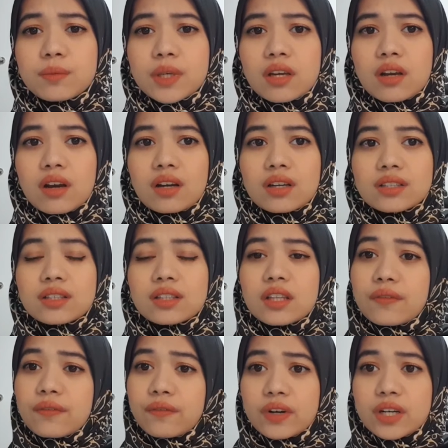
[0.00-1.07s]
because
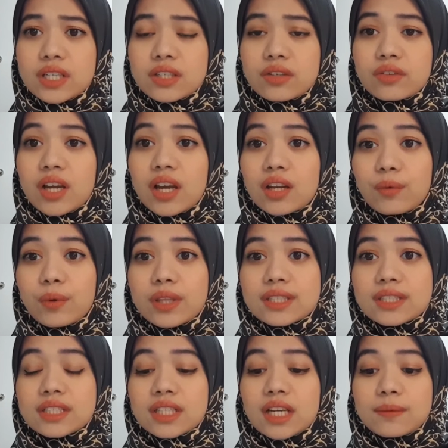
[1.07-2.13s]
the first regarding with the
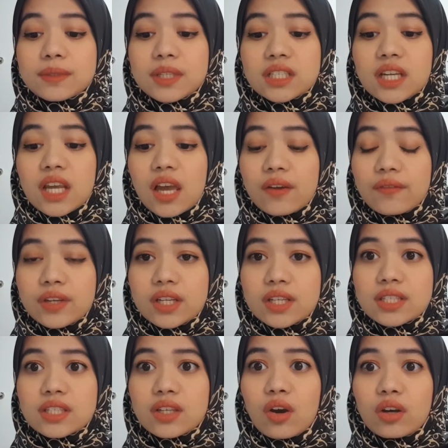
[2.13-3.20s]
circumstantial
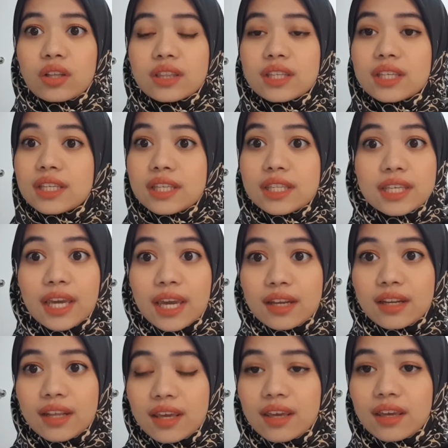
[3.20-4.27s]
evidence on the
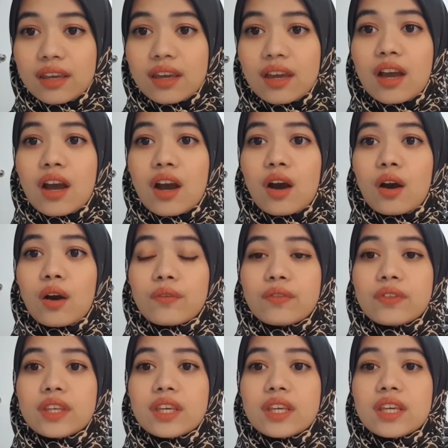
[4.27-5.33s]
DNA
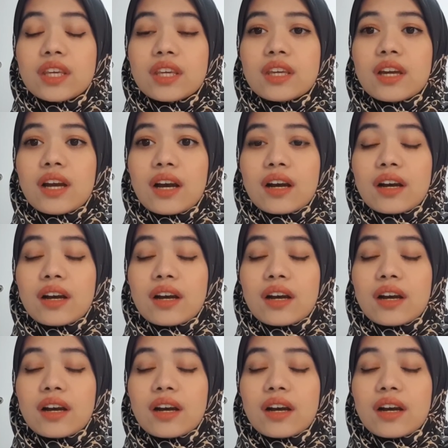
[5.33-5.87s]
of the